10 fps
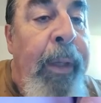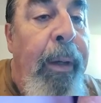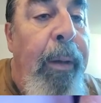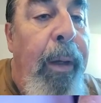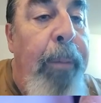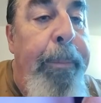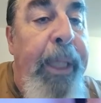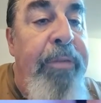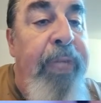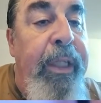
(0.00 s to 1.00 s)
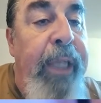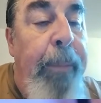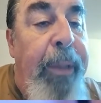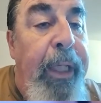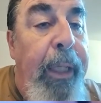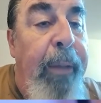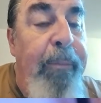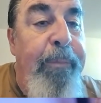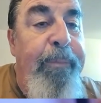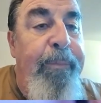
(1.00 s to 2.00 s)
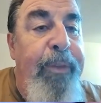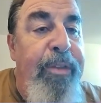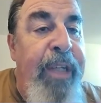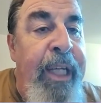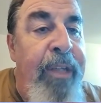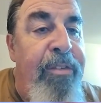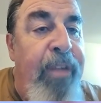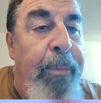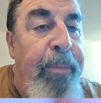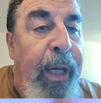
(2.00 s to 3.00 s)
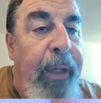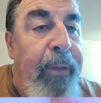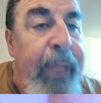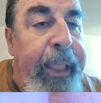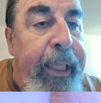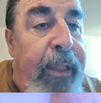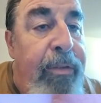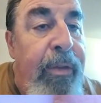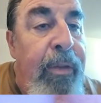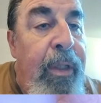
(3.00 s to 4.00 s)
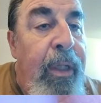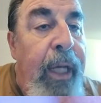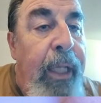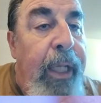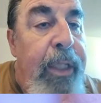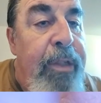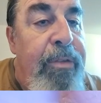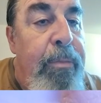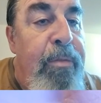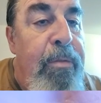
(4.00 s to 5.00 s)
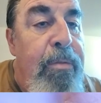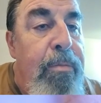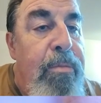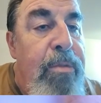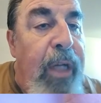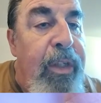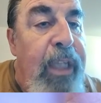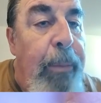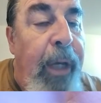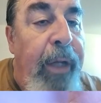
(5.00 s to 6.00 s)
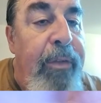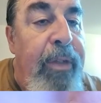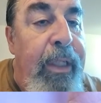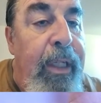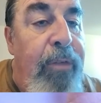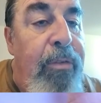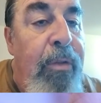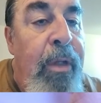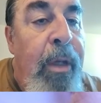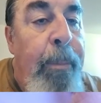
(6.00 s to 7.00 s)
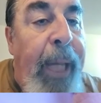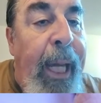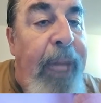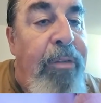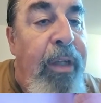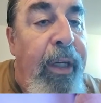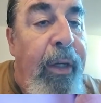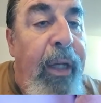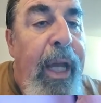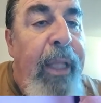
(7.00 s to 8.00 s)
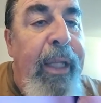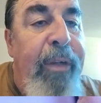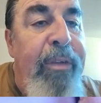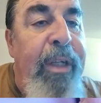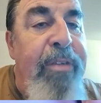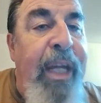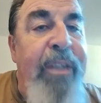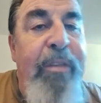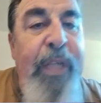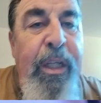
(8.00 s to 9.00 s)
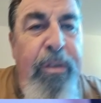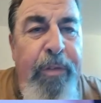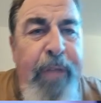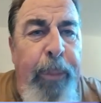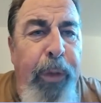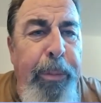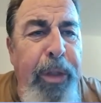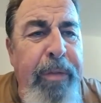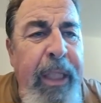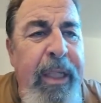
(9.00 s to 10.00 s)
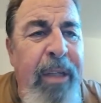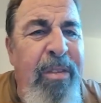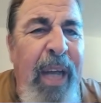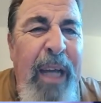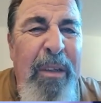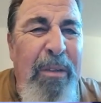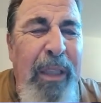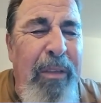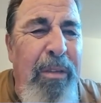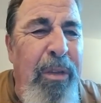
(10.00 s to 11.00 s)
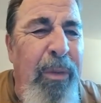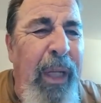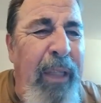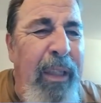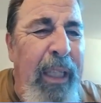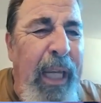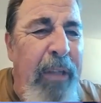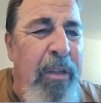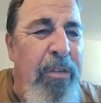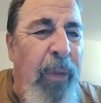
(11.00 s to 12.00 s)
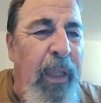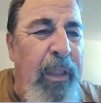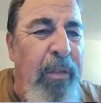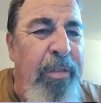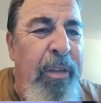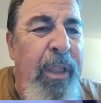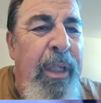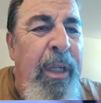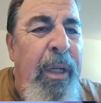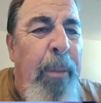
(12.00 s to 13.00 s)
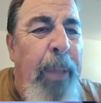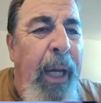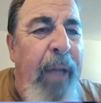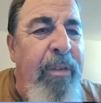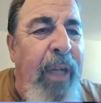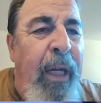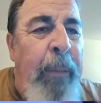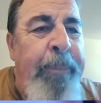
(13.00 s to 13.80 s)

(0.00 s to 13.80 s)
uh, basically I'm going to tin some uh, leads and then just touch them onto these pads here. There, there's actually videos of them removing this. I don't like to do anything that destructive, but uh,